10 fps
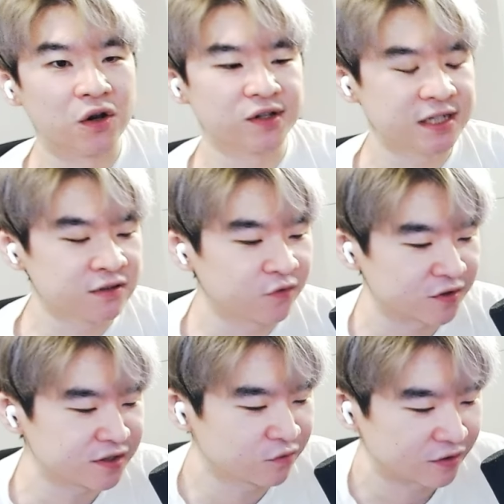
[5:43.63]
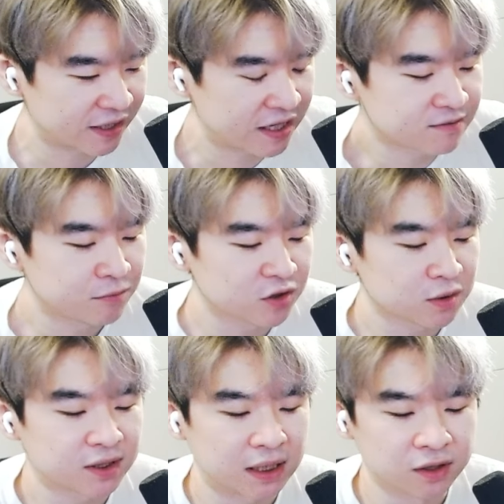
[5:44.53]
Season 4. They kissed
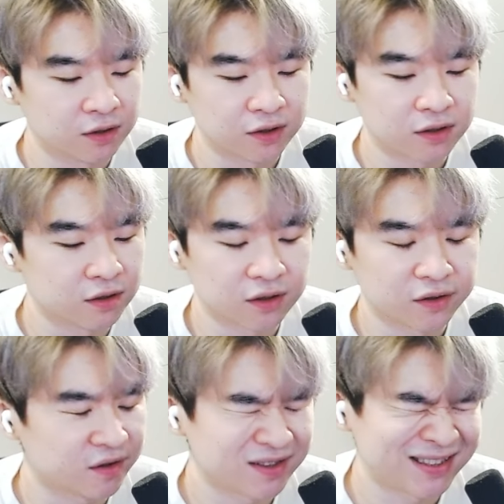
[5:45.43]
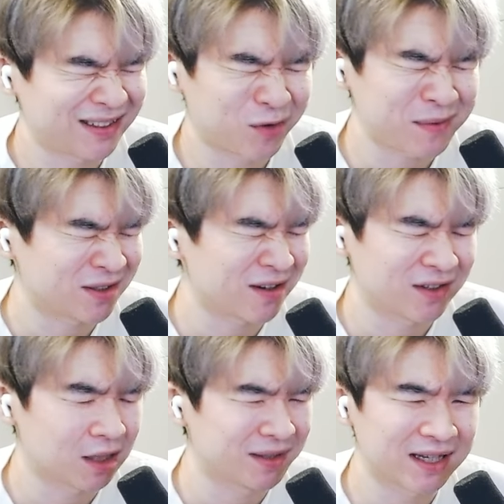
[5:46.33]
multiple times. No. What am I talking
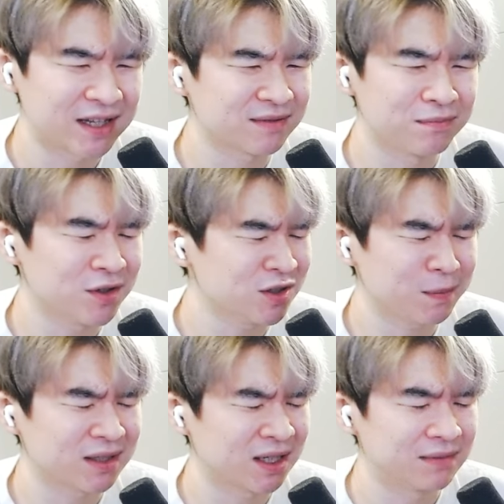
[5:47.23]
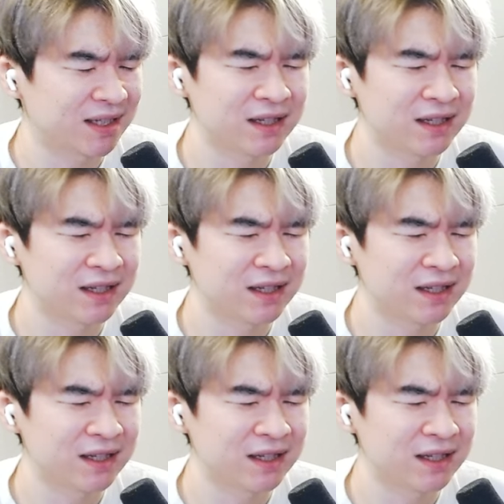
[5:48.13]
about? They kissed multiple times.